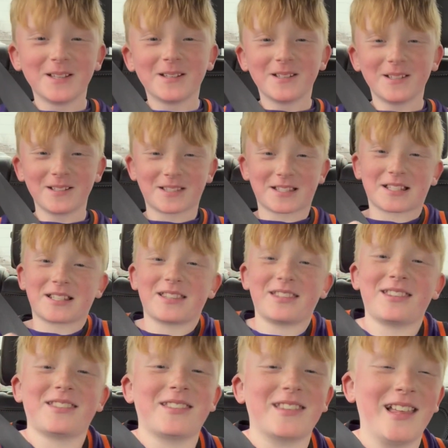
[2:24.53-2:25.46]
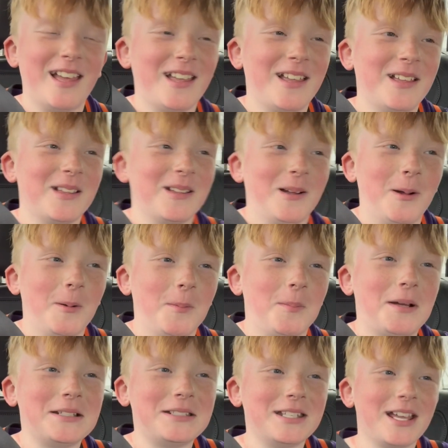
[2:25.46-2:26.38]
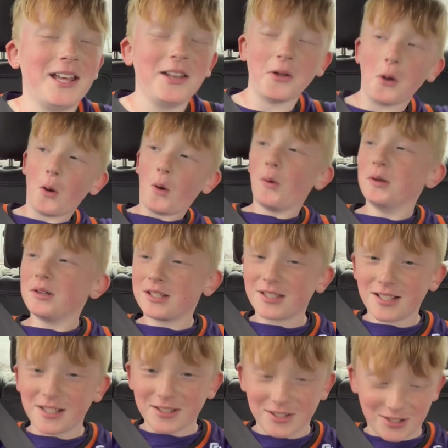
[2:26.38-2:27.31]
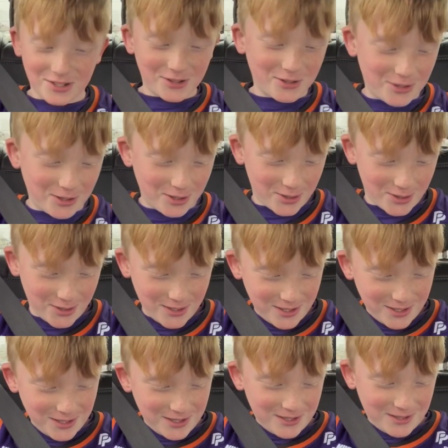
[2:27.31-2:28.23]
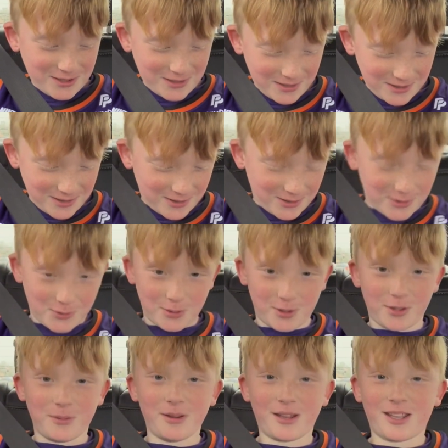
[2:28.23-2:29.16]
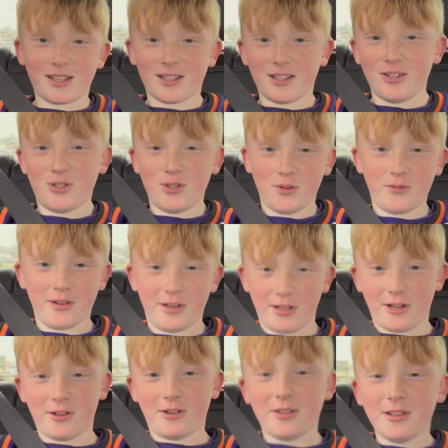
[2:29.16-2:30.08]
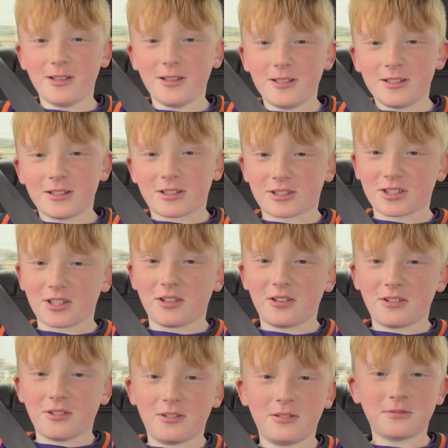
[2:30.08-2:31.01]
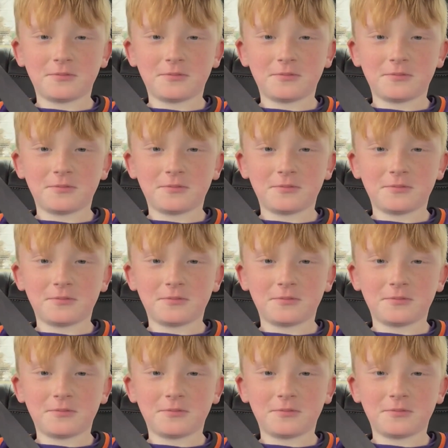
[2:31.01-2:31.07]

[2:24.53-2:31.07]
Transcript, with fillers: It's that um, my dad always does this in the car uh, when I'm making a YouTube video. So.